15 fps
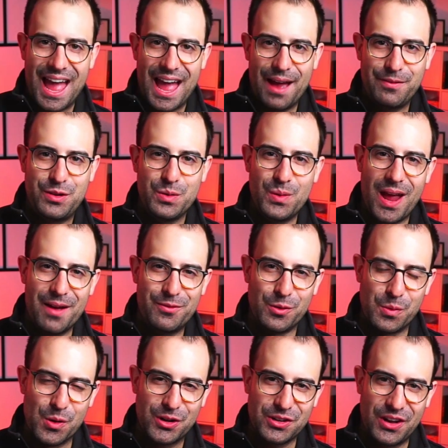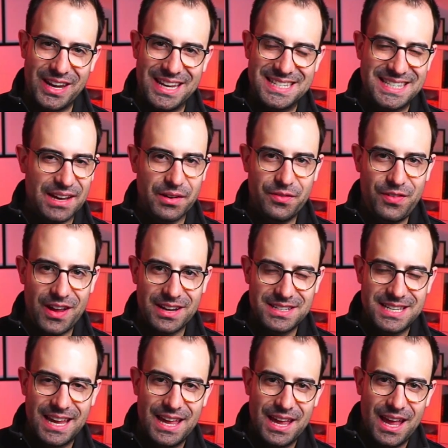Have you ever worked on a sound
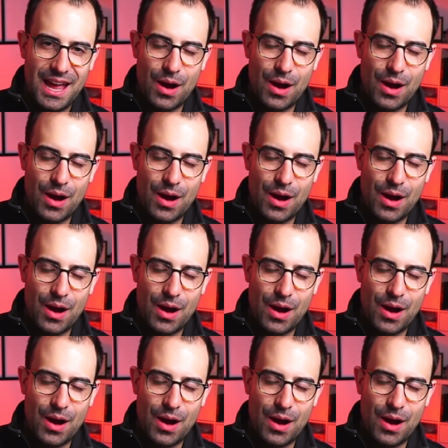effect